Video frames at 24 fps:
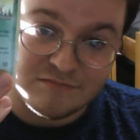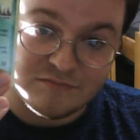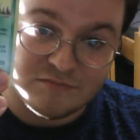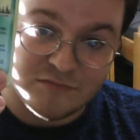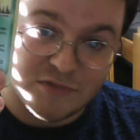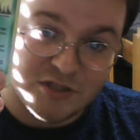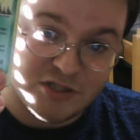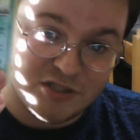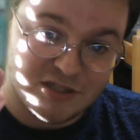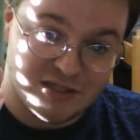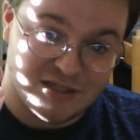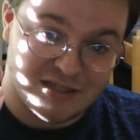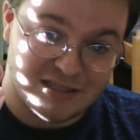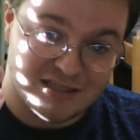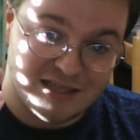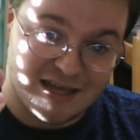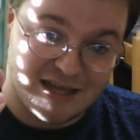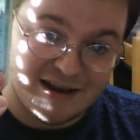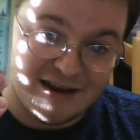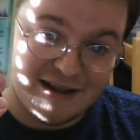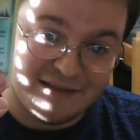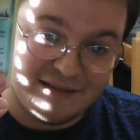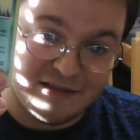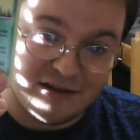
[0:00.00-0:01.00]
Which it does
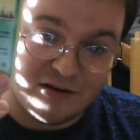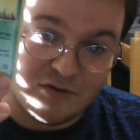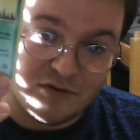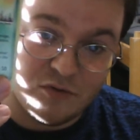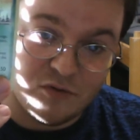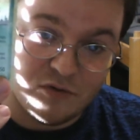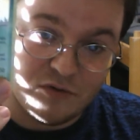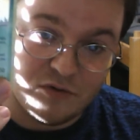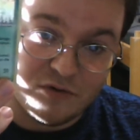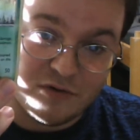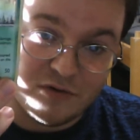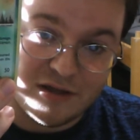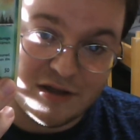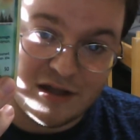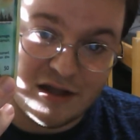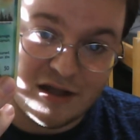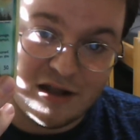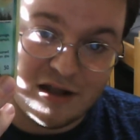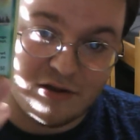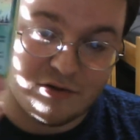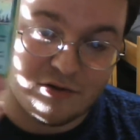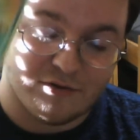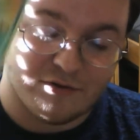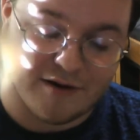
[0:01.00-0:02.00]
kind of have that cool looking
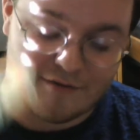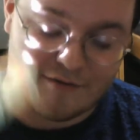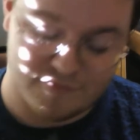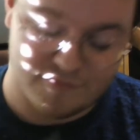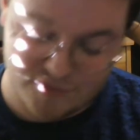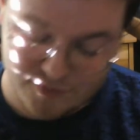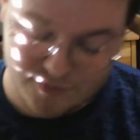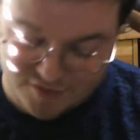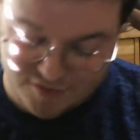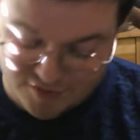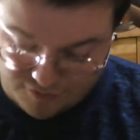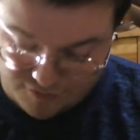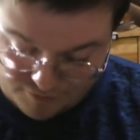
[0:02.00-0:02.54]
holograph to it.